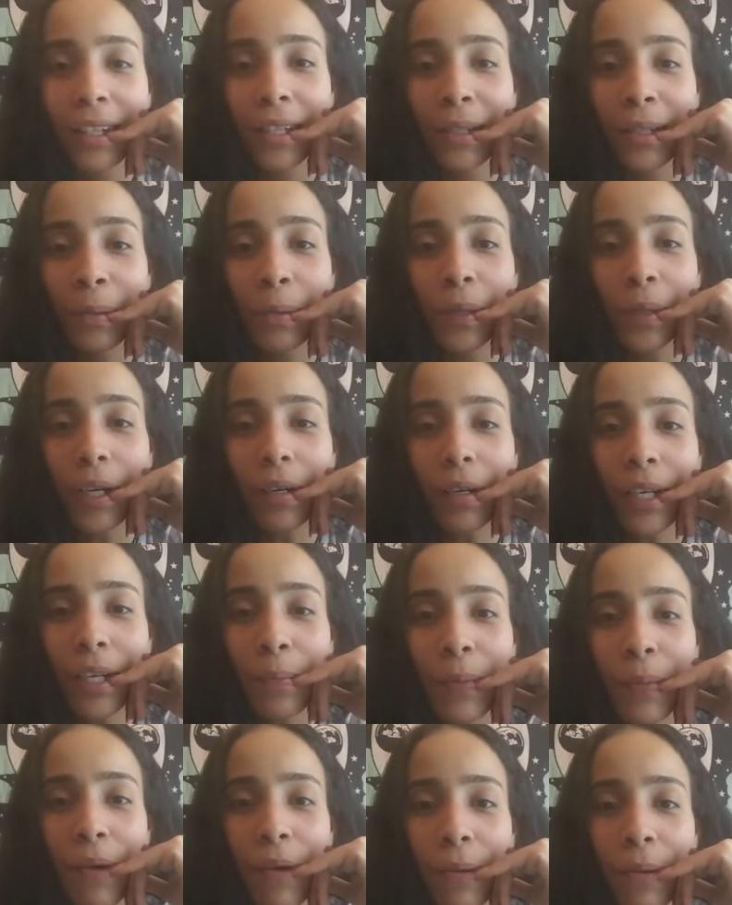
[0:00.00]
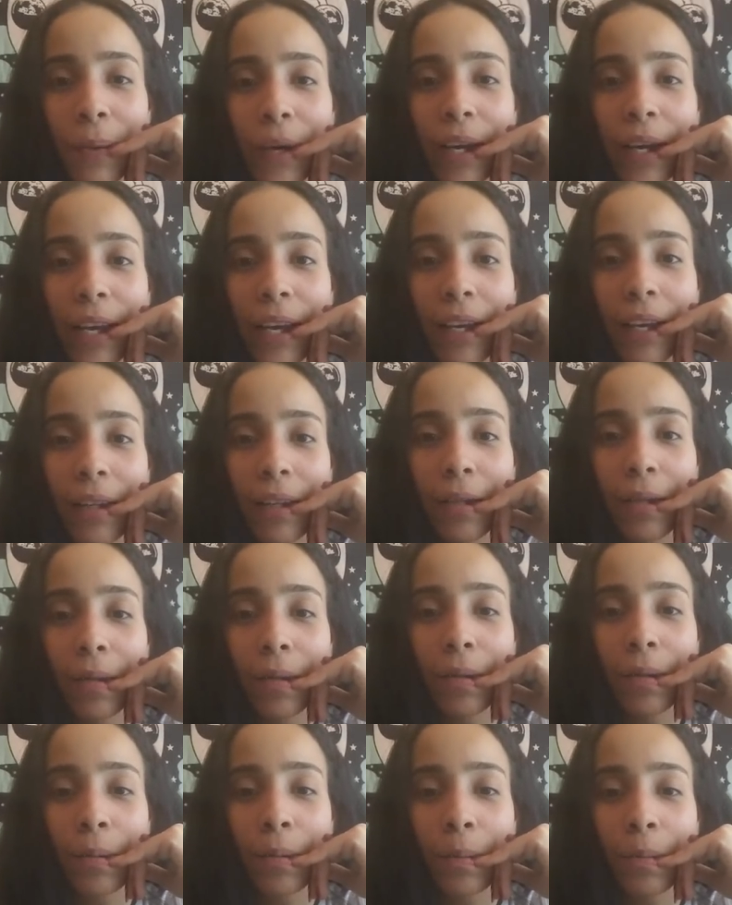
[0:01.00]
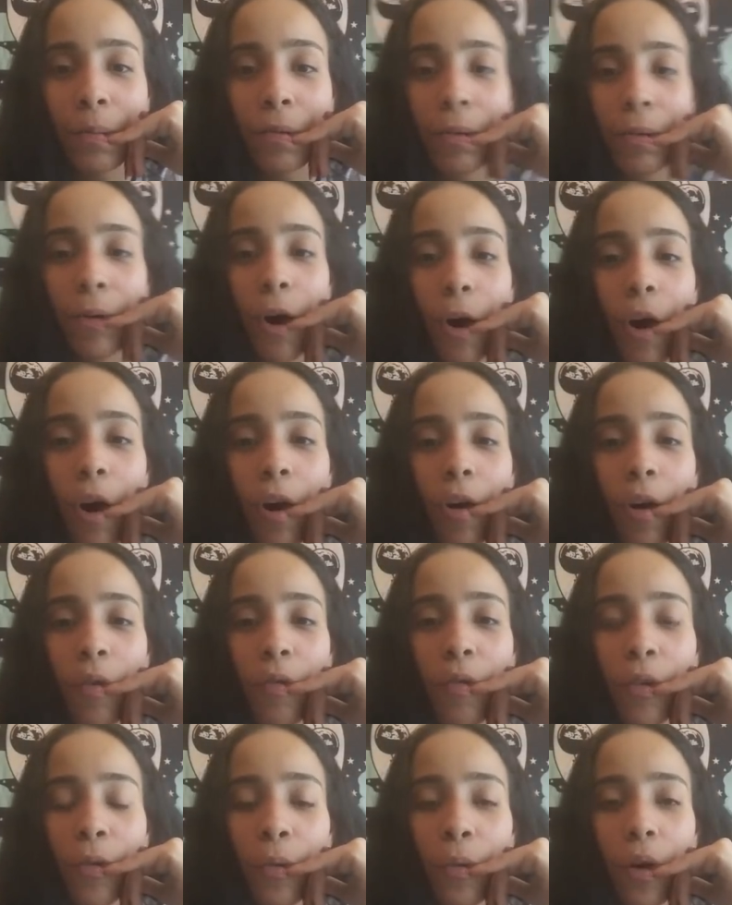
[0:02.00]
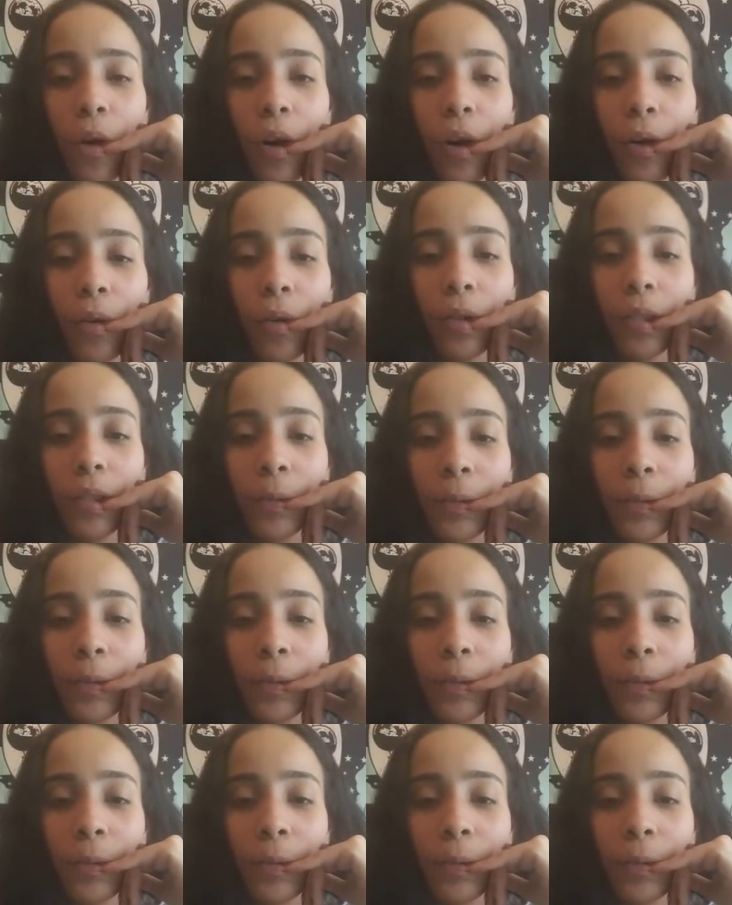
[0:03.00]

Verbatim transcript: Welcome, everybody, from all over the world.